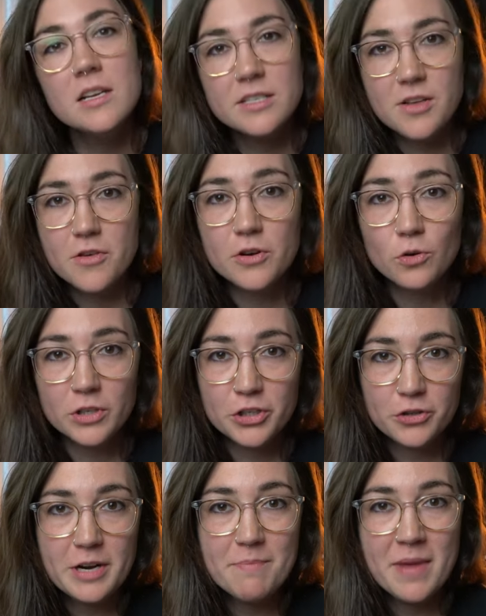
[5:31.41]
So the North
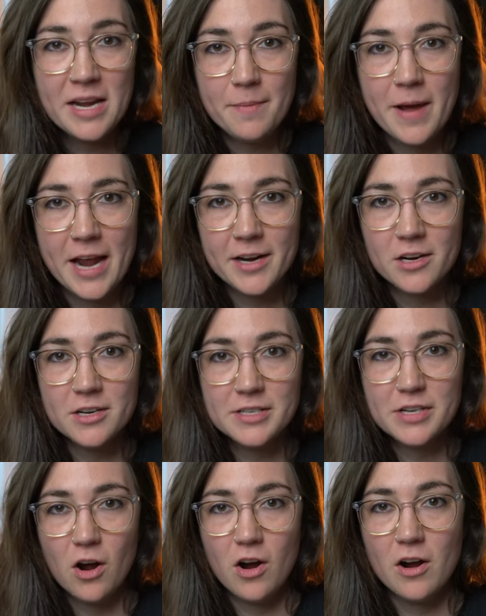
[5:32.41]
Street mini
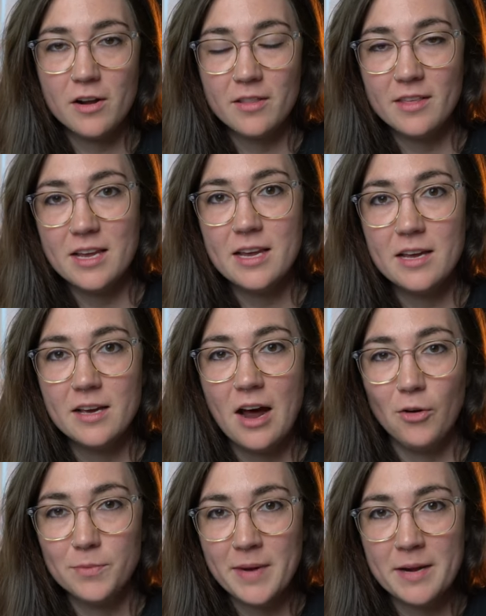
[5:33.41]
panniers on the
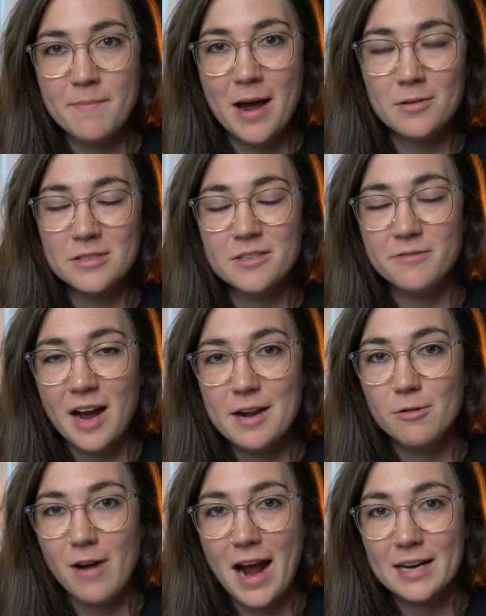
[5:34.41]
Old Man Mountain
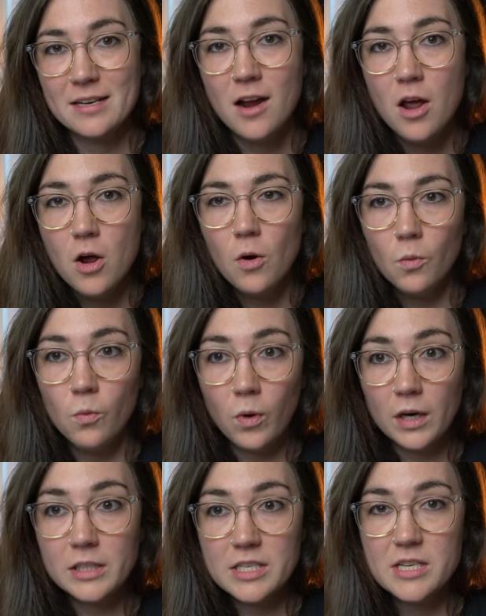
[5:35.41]
Divide rack
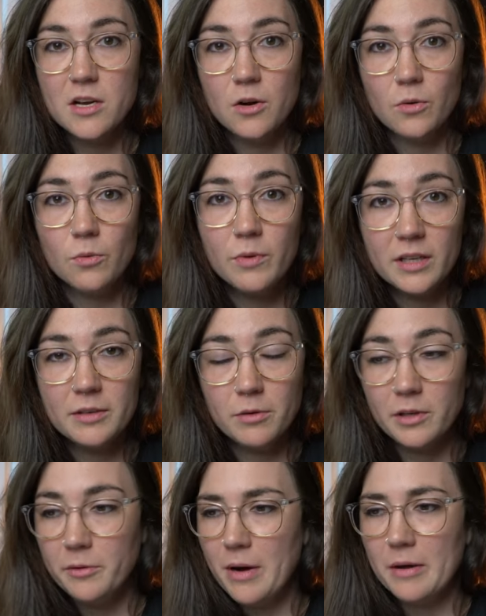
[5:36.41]
worked really,
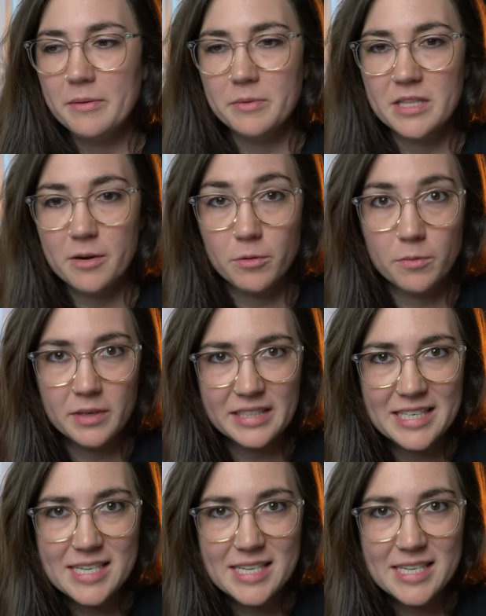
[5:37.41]
really well. They were really